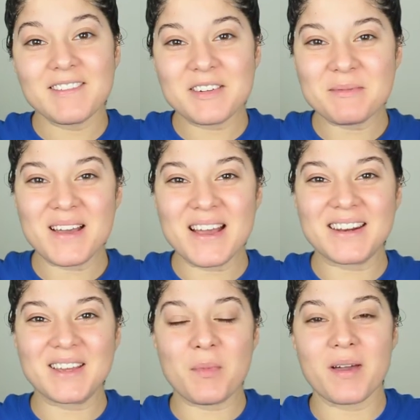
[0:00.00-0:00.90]
Hi
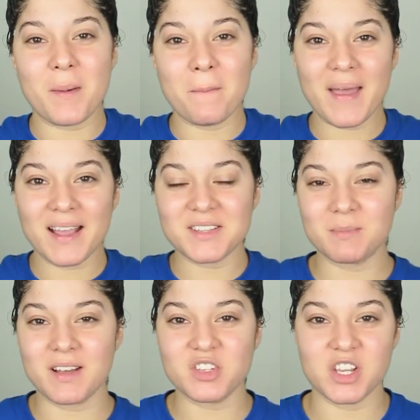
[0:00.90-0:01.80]
everybody, welcome back to
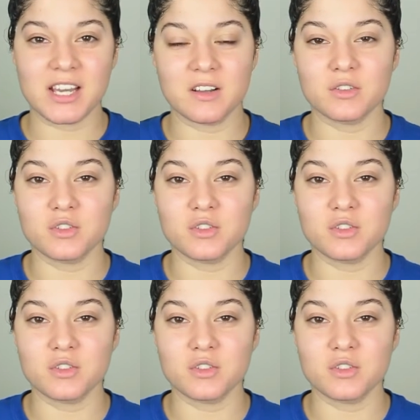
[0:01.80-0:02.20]
my channel.